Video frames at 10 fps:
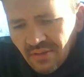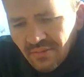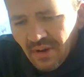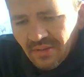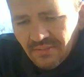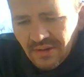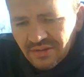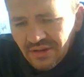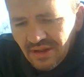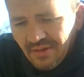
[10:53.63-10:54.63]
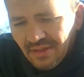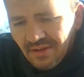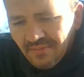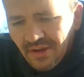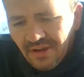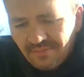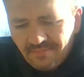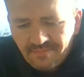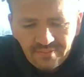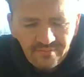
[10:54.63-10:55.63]
probably the biggest name out of that pack.
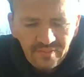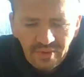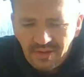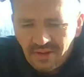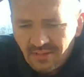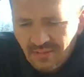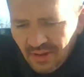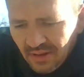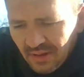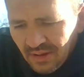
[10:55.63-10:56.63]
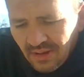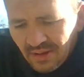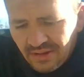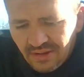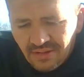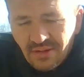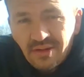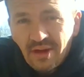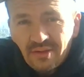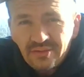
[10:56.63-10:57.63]
Um, again, a
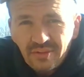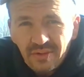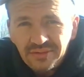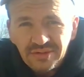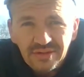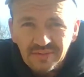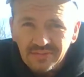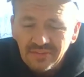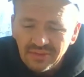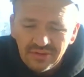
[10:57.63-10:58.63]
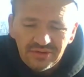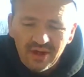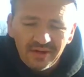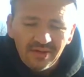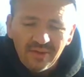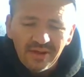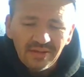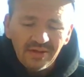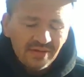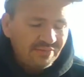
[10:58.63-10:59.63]
dollar and twelve cent. The John Elway
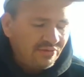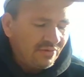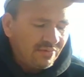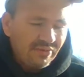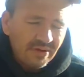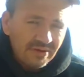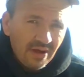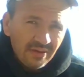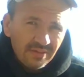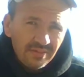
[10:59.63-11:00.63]
alone, I'm sure, would bring a dollar